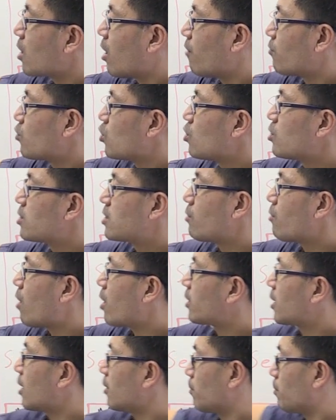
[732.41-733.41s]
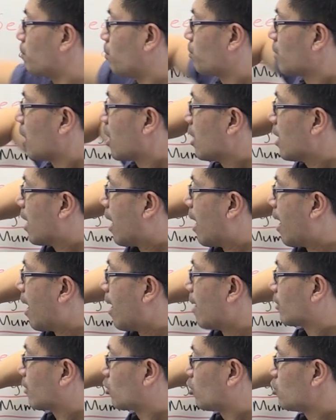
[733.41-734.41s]
of u0 get
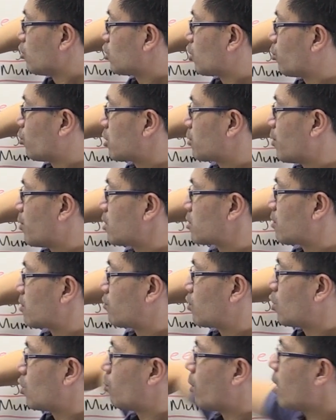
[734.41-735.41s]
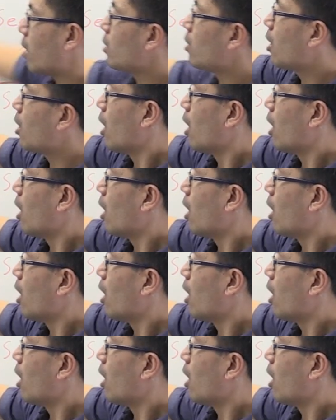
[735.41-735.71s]
glued to which points of u1?